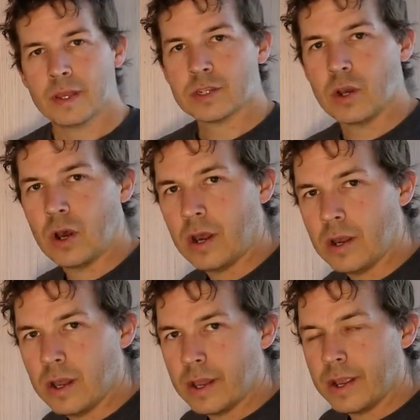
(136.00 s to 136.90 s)
So
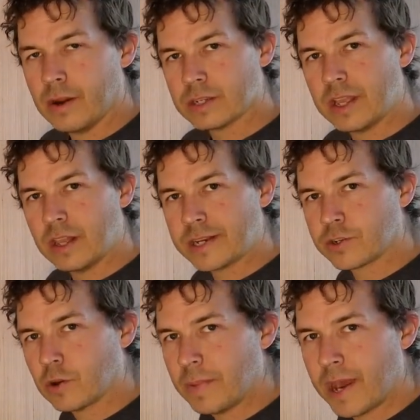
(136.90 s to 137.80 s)
here's the
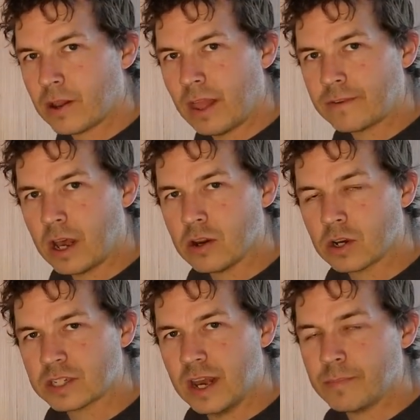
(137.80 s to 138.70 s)
electrical panel I've got
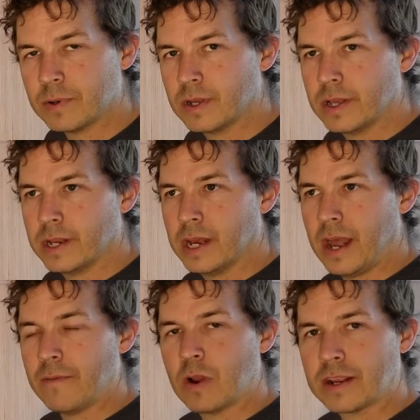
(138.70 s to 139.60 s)
hooked up.
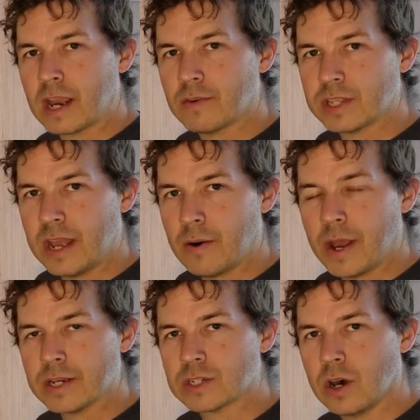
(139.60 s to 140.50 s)
Uh, I covered how
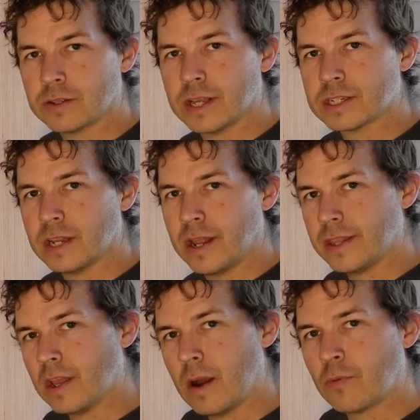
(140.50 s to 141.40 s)
I installed this and,
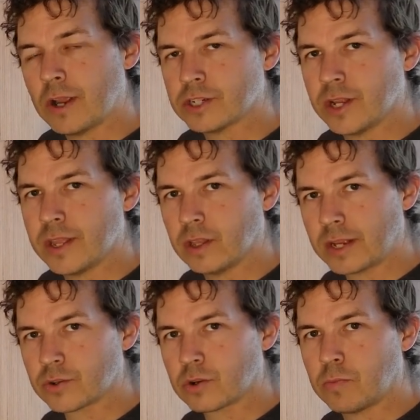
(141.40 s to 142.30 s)
and the operation in the
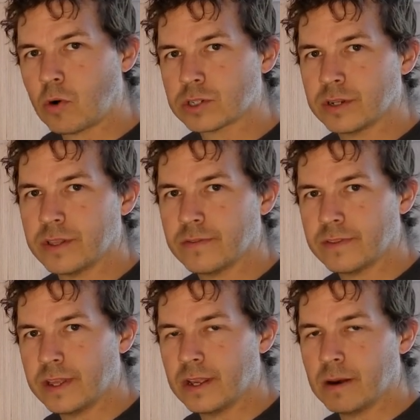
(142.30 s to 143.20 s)
electrical portion of the,
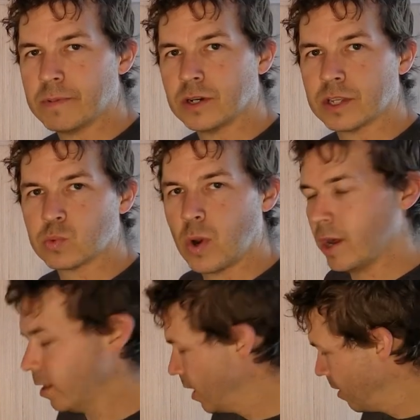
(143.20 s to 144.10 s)
the uh, build as
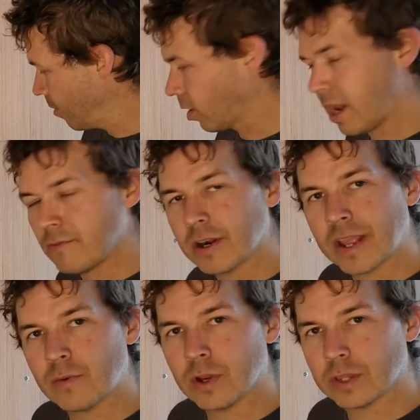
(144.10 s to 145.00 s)
well. So I'll cover it
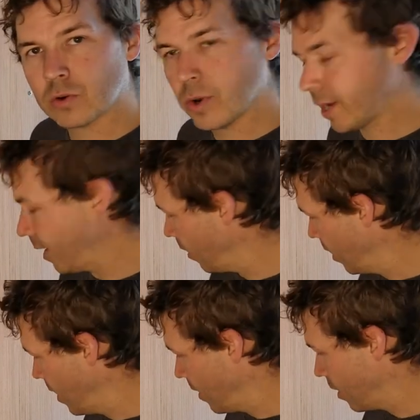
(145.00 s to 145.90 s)
again real quick here.
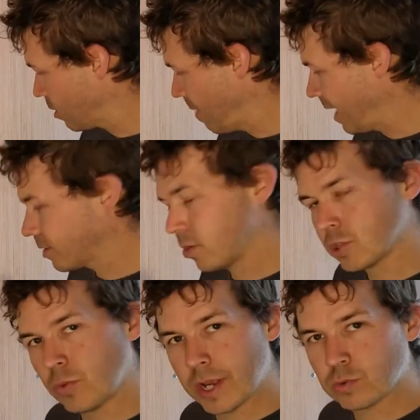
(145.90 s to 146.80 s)
There's a master
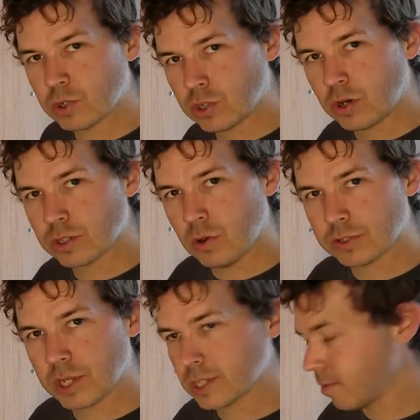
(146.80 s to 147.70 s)
switch which turns the whole
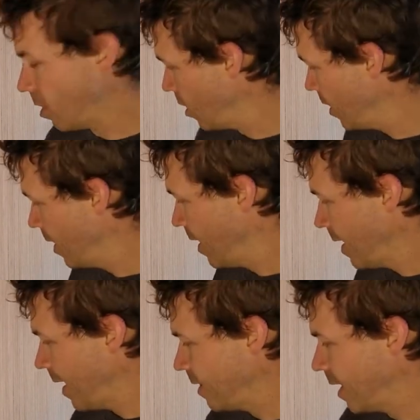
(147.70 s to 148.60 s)
system on,
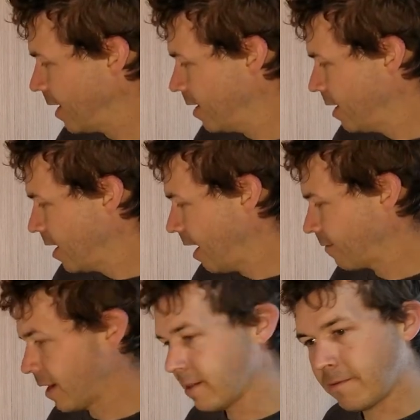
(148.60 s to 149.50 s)
and then I've
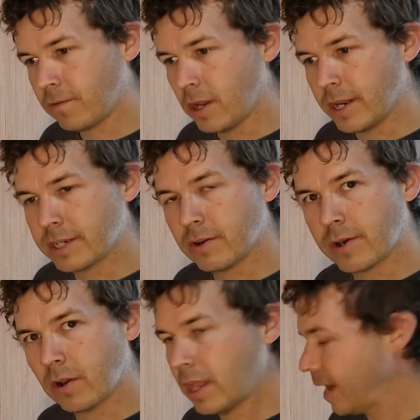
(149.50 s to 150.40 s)
got the front
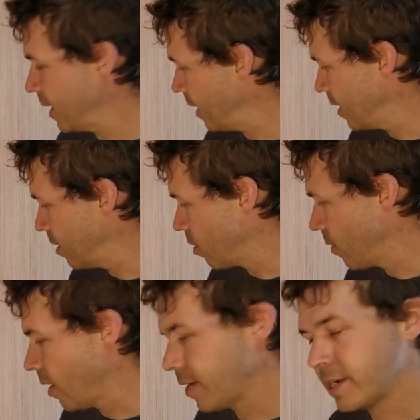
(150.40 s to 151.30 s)
interior light and then the
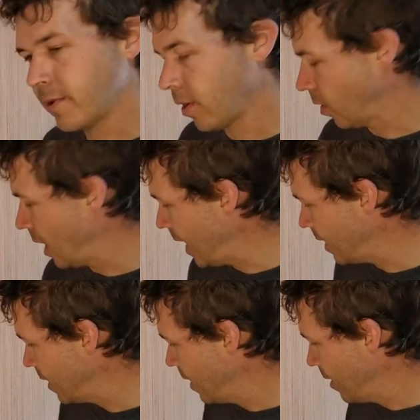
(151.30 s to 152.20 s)
rear interior light.
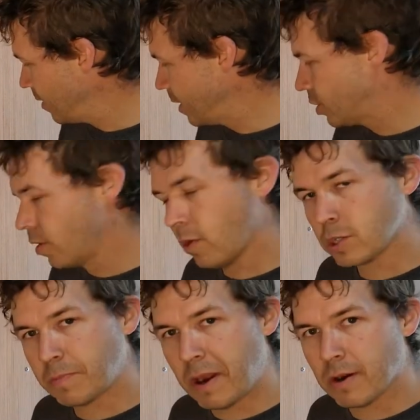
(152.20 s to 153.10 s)
These two are
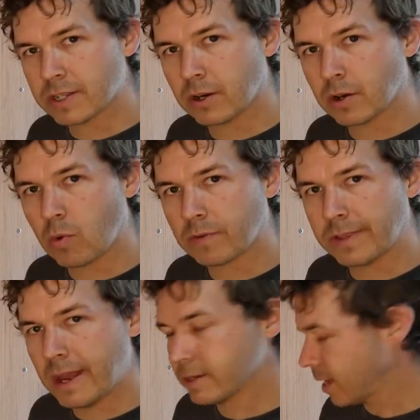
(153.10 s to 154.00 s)
spares that are going to work for
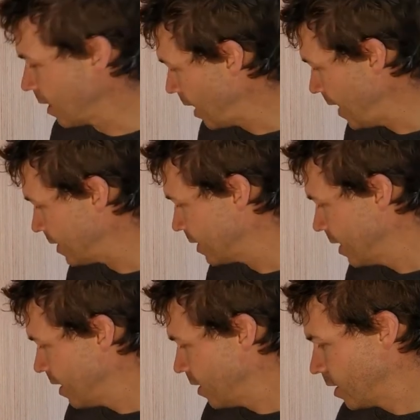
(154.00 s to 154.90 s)
the outside lights.
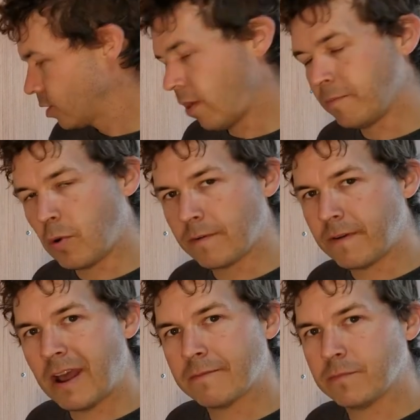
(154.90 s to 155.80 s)
twelve point
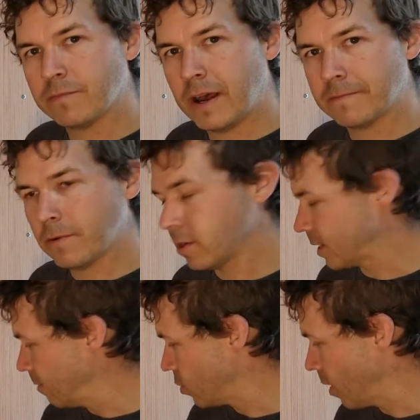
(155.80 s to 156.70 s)
five volts
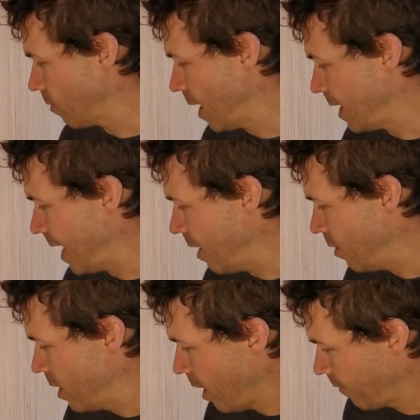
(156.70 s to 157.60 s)
I'm showing right now.
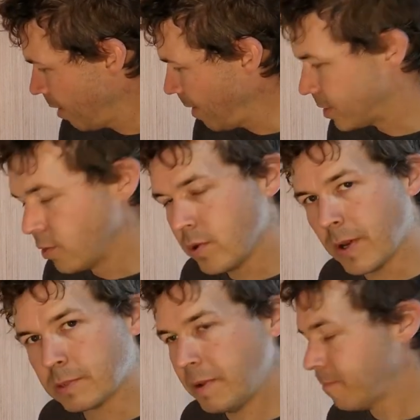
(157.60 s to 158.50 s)
I've got my two U
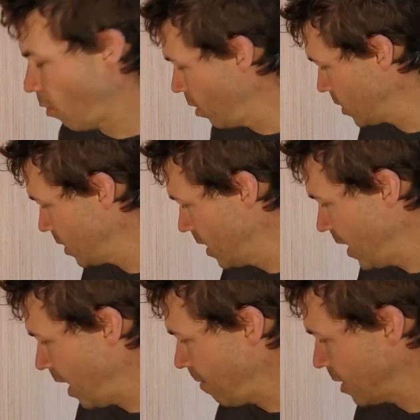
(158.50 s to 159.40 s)
S B ports
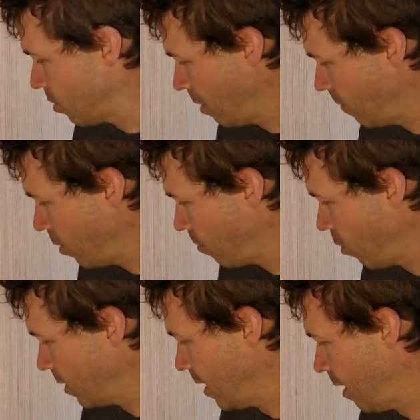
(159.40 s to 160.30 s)
and my twelve volt
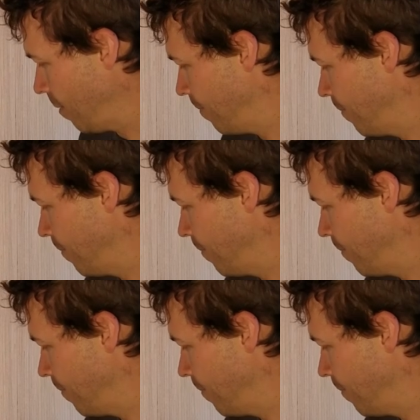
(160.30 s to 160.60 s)
port there.